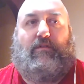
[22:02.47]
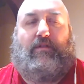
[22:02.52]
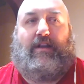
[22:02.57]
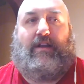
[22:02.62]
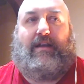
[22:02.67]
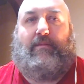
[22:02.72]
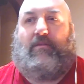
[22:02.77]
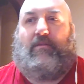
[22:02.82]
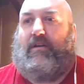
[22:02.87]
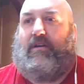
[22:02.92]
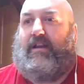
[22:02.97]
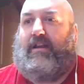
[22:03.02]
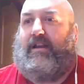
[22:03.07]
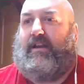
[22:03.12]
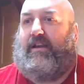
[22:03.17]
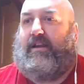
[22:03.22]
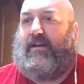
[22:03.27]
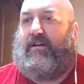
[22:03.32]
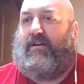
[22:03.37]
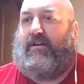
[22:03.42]
a name like
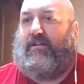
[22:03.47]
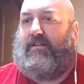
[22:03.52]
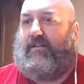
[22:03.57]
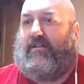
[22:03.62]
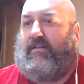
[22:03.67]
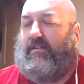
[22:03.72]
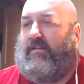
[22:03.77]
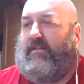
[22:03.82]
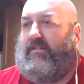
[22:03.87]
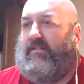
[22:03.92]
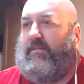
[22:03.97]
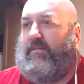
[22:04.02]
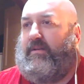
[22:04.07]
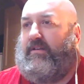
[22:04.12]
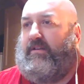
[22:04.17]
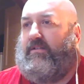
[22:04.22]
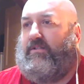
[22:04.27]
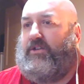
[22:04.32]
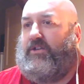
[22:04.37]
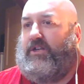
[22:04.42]
Lingard? There's
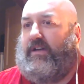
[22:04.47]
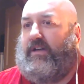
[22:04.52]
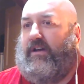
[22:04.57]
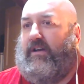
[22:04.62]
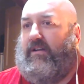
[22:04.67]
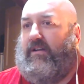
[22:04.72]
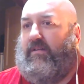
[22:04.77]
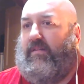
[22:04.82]
something dodgy going on